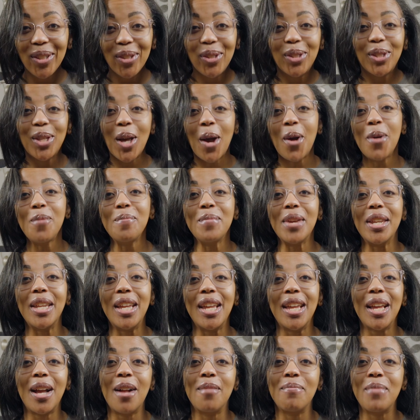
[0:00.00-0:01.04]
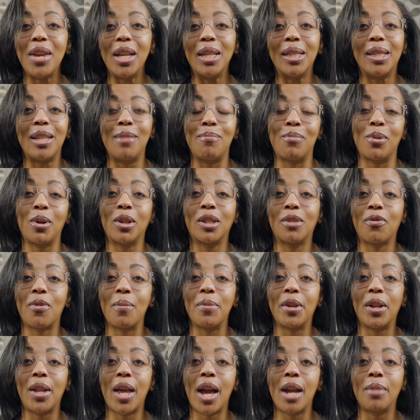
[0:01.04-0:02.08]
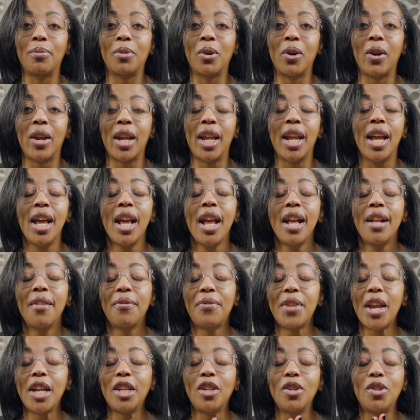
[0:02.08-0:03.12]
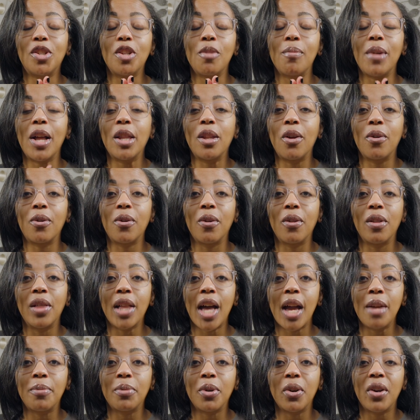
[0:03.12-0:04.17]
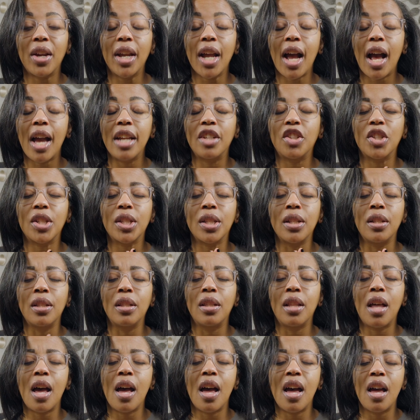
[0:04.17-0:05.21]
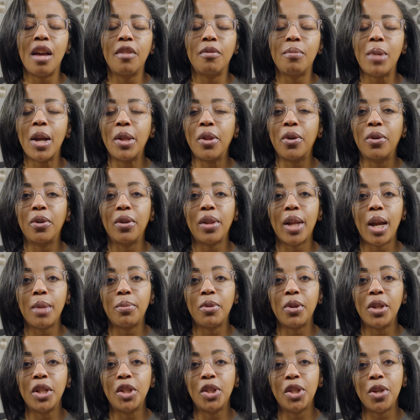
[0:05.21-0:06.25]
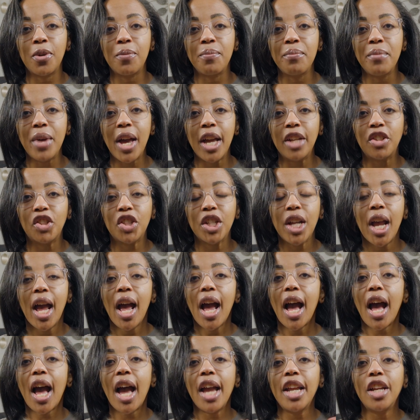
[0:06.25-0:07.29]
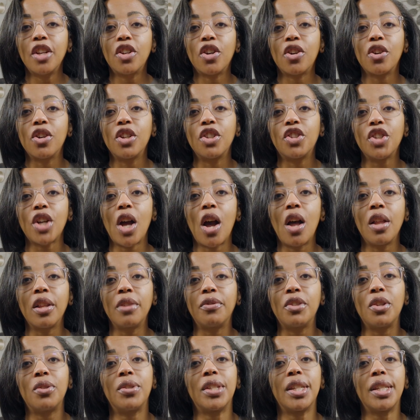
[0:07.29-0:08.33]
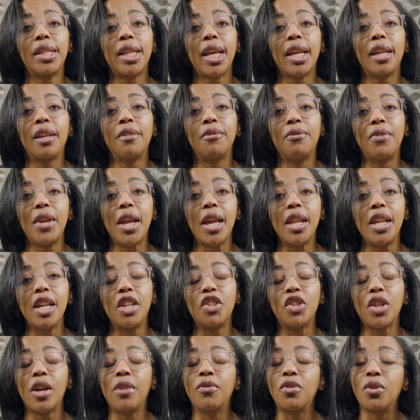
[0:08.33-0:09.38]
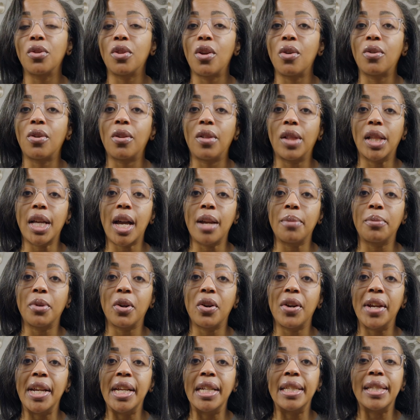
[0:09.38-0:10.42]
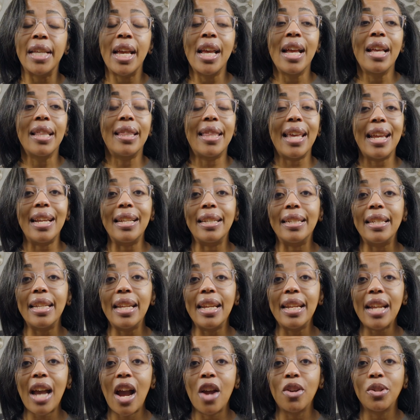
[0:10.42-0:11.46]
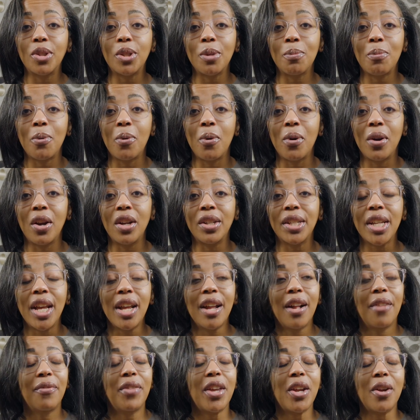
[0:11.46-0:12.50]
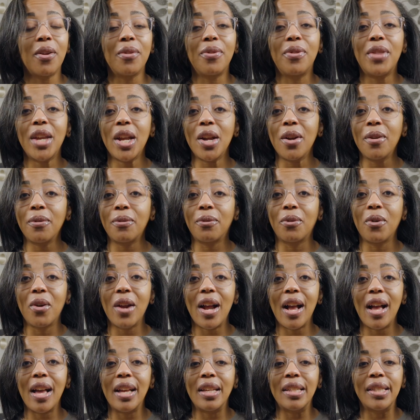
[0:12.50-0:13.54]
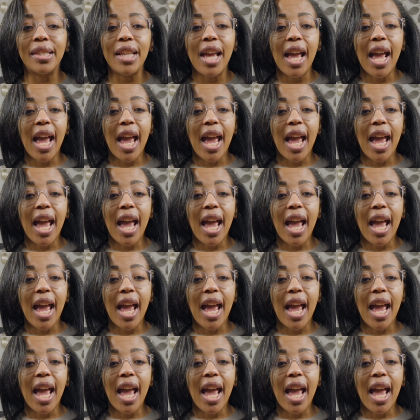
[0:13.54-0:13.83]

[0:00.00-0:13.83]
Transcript: So many amazing books from the library. Thank you to my local library. I just love my local library so much. I encourage all of you to take advantage of your local libraries. They need our support. They are there for us.